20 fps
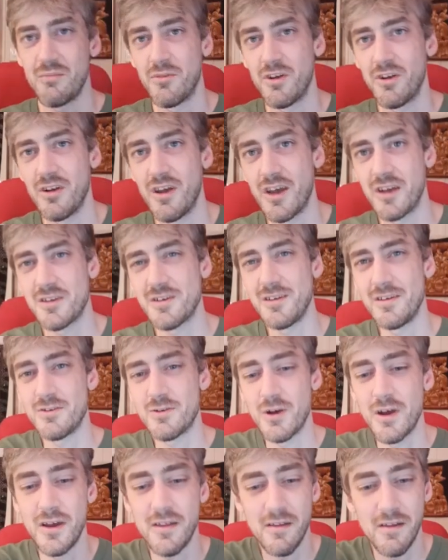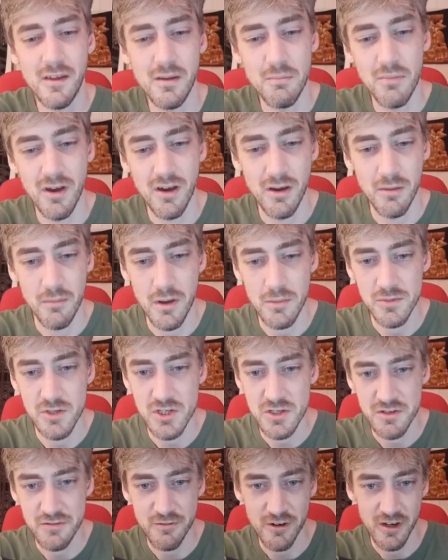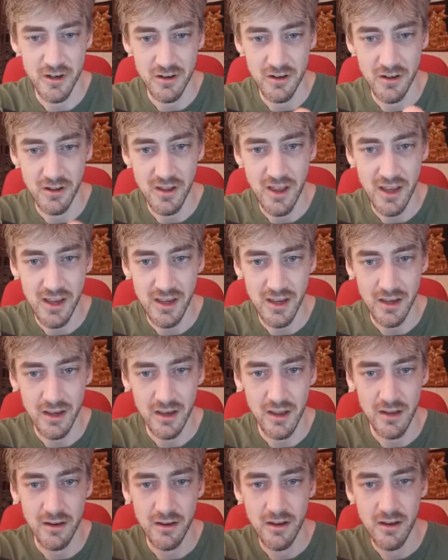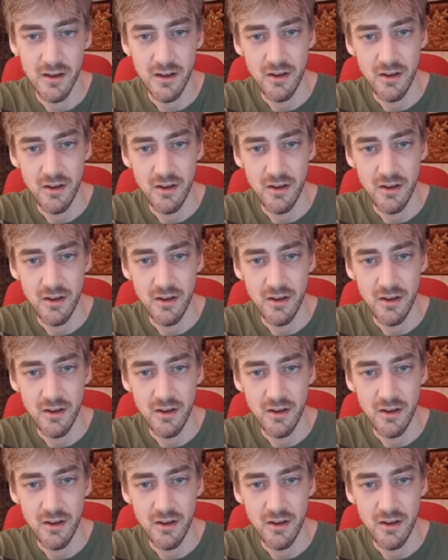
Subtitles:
I'm going to actually try the lip balm. I'm just freaking delaying it.